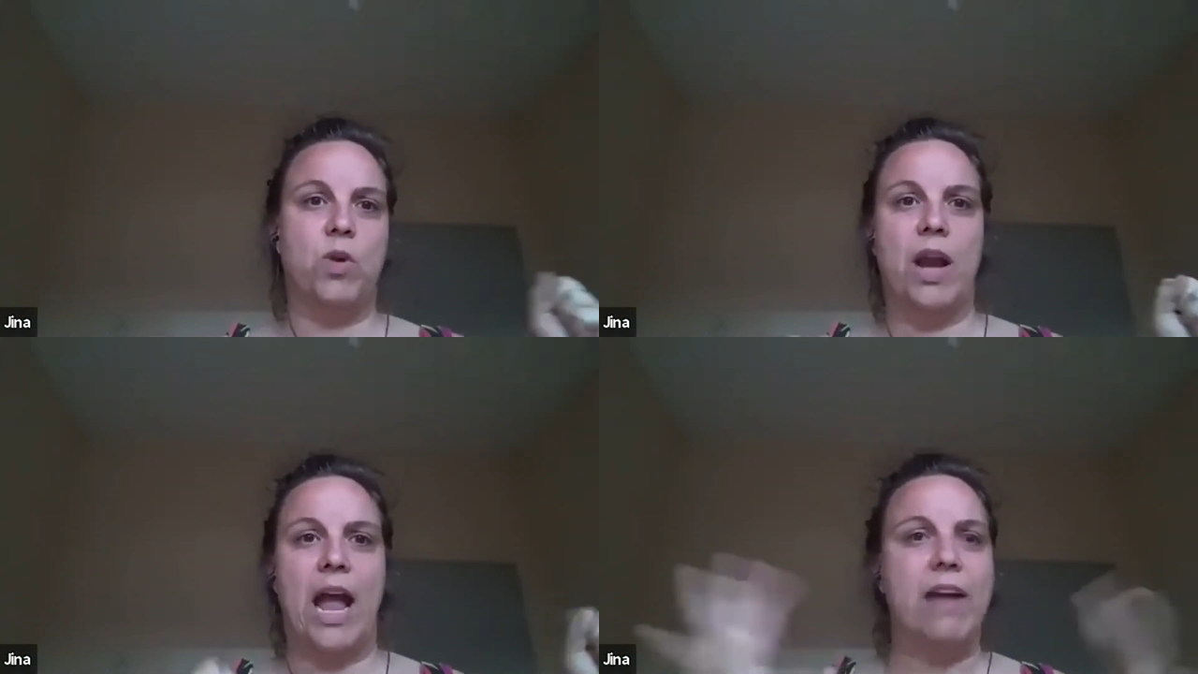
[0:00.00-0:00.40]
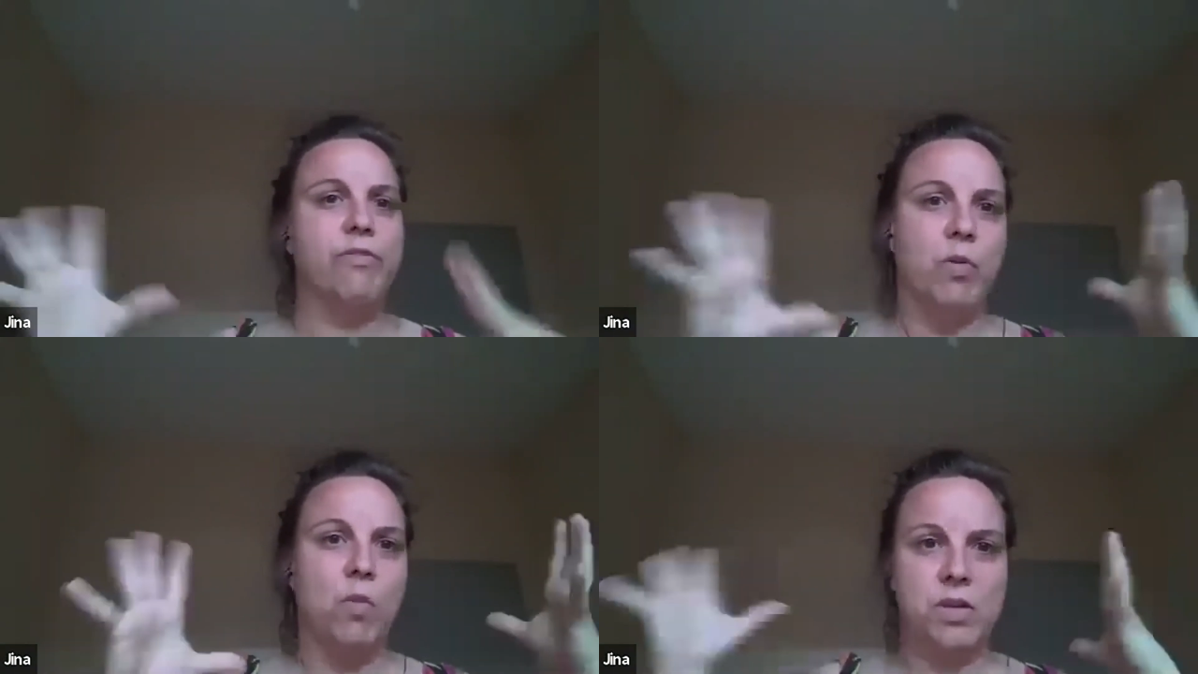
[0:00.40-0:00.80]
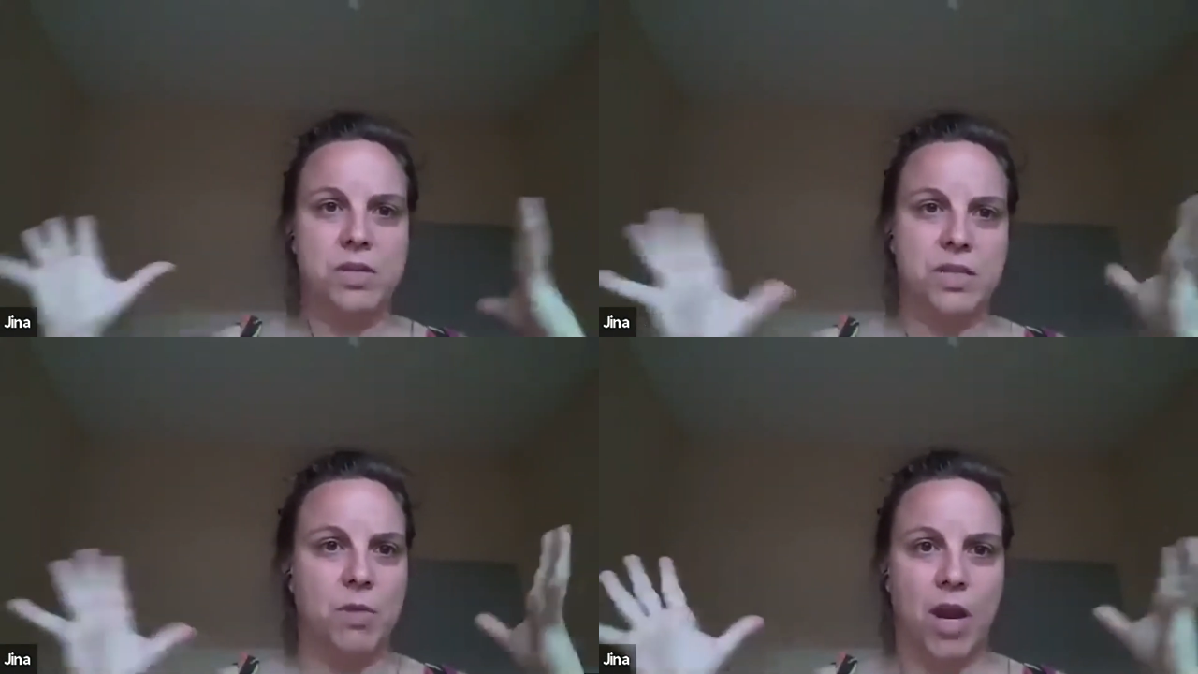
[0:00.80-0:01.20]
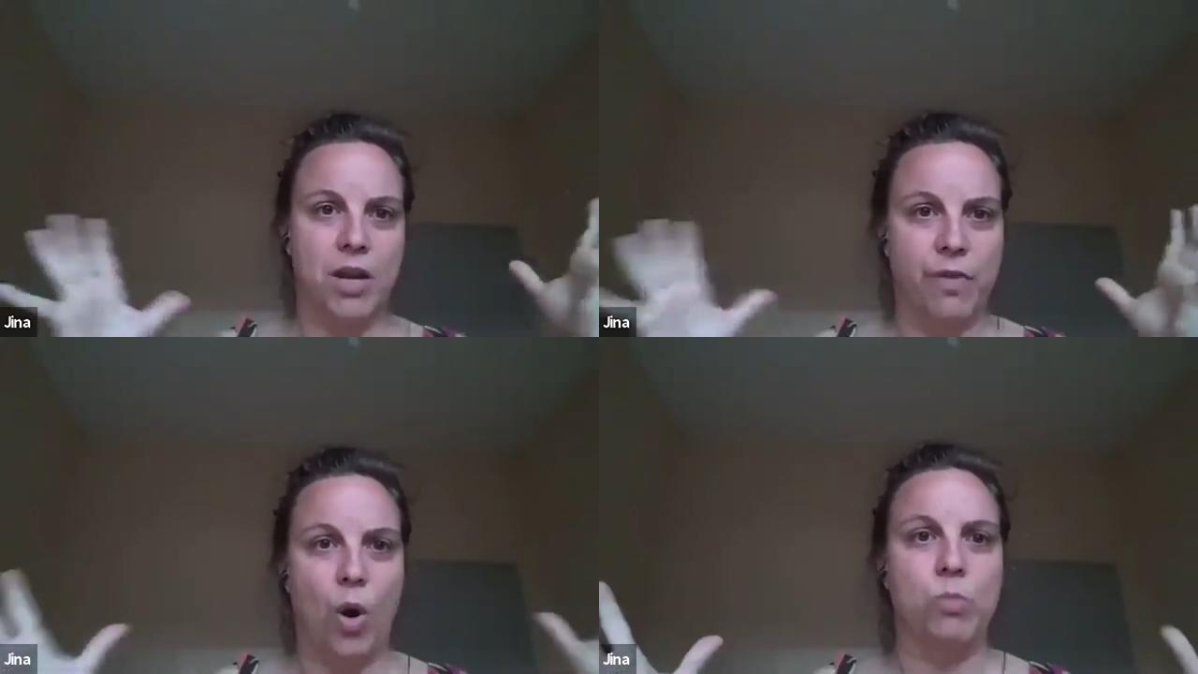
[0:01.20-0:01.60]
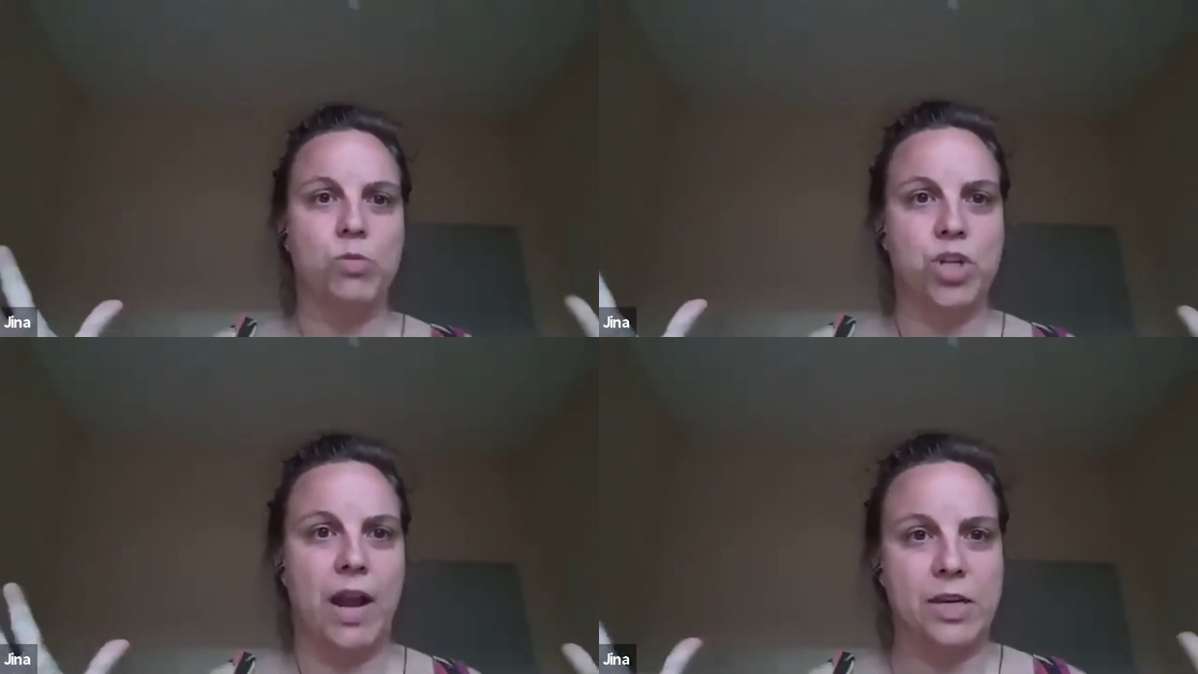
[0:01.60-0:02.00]
where everyone's some kind of
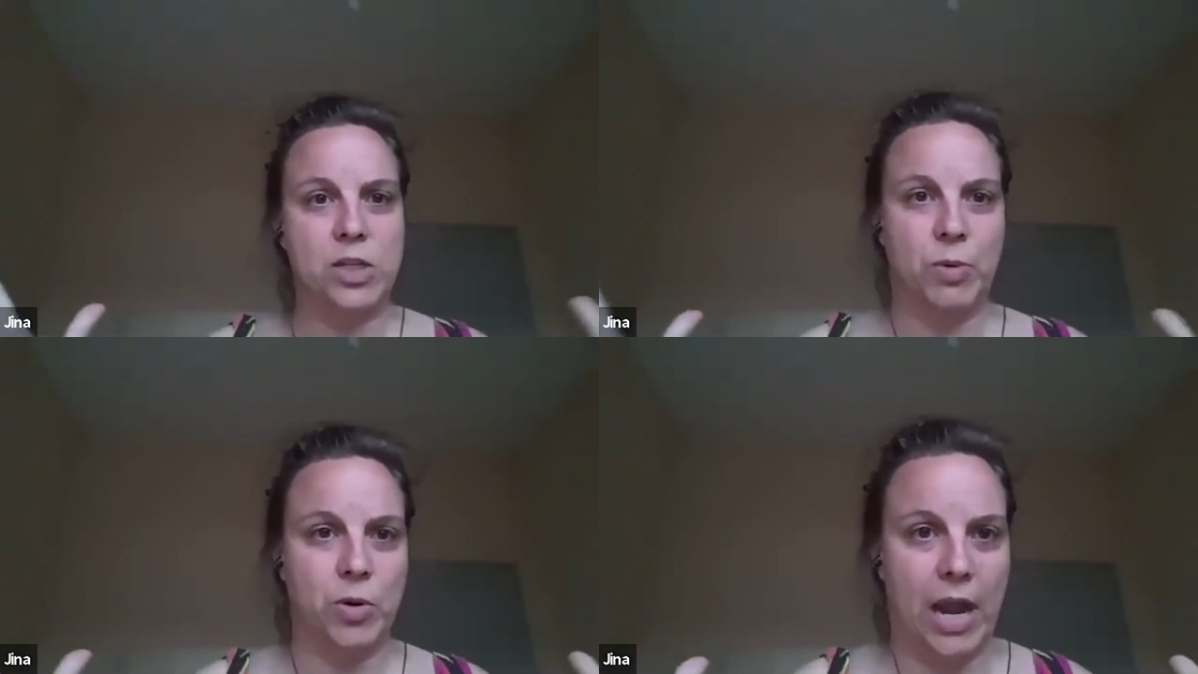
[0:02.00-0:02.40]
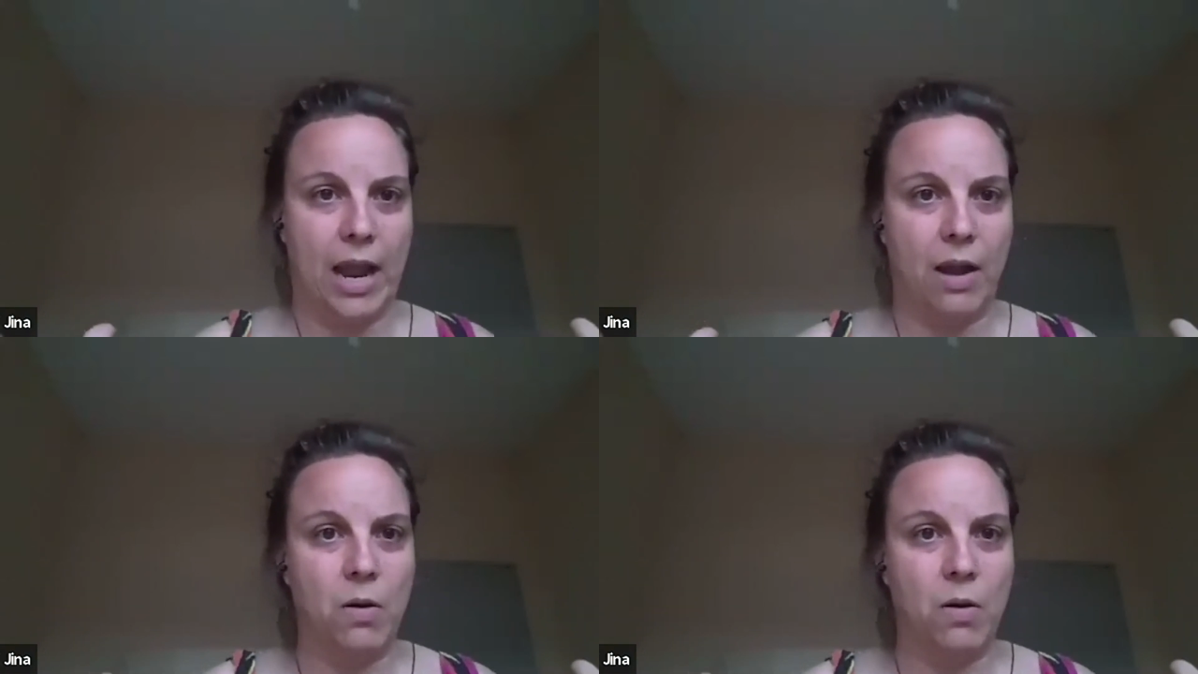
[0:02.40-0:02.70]
armchair expert now.